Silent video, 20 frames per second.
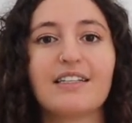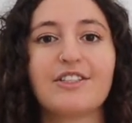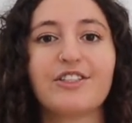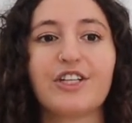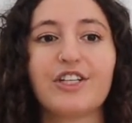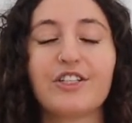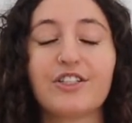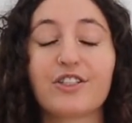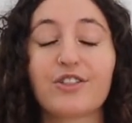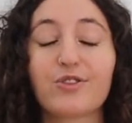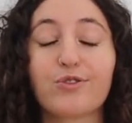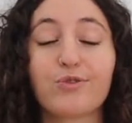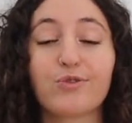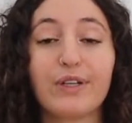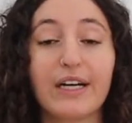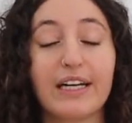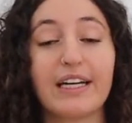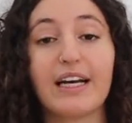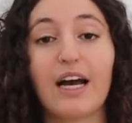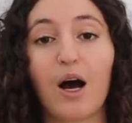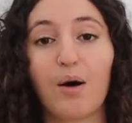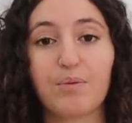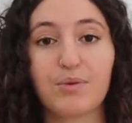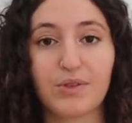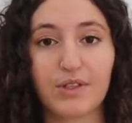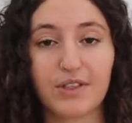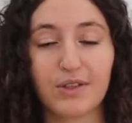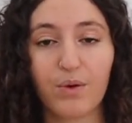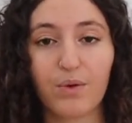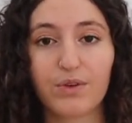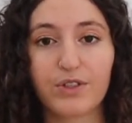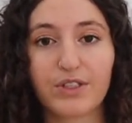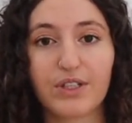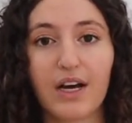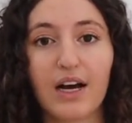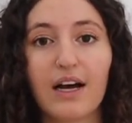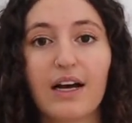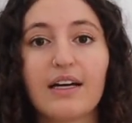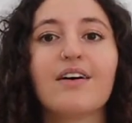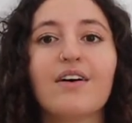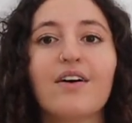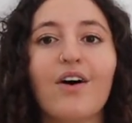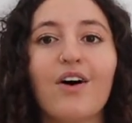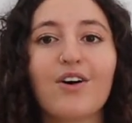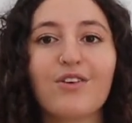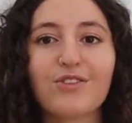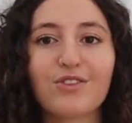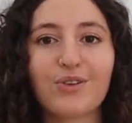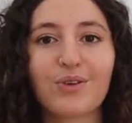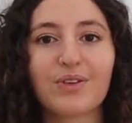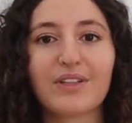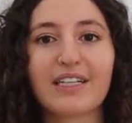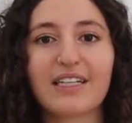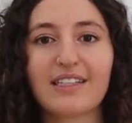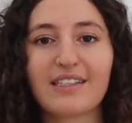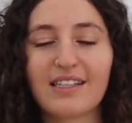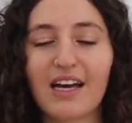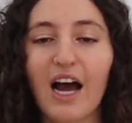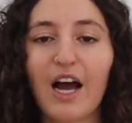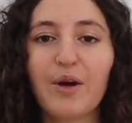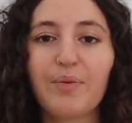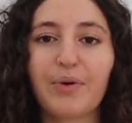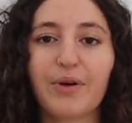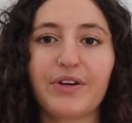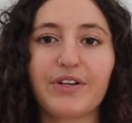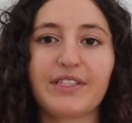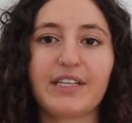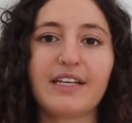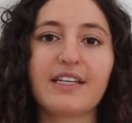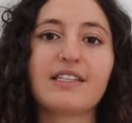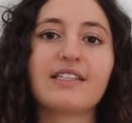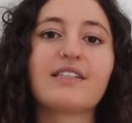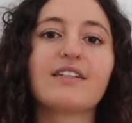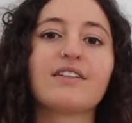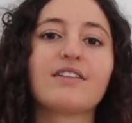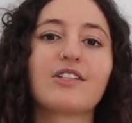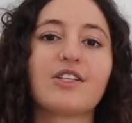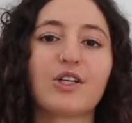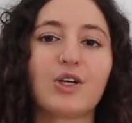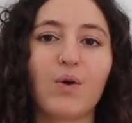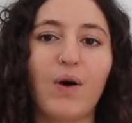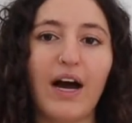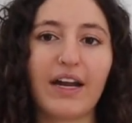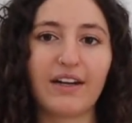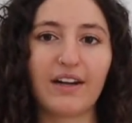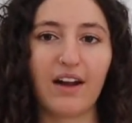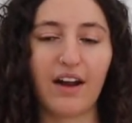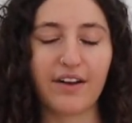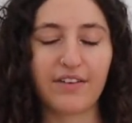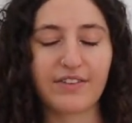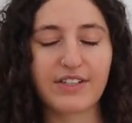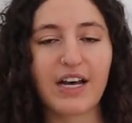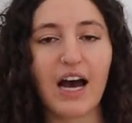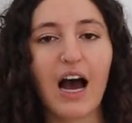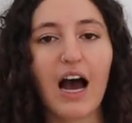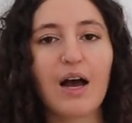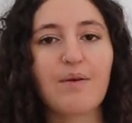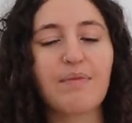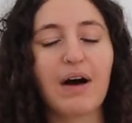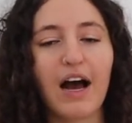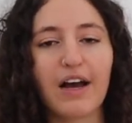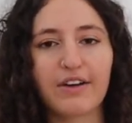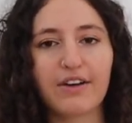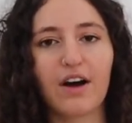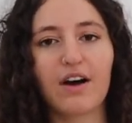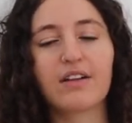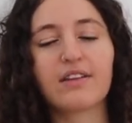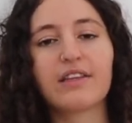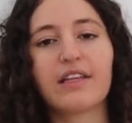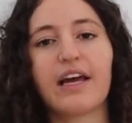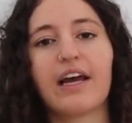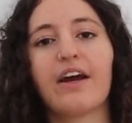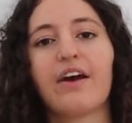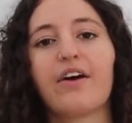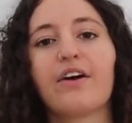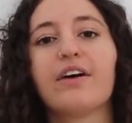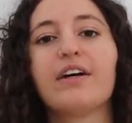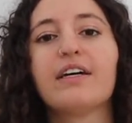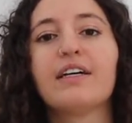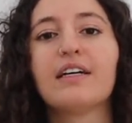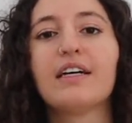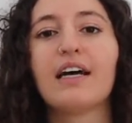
Ginger really helps with nausea. Overall, the entire process still took quite a lot of time. I got there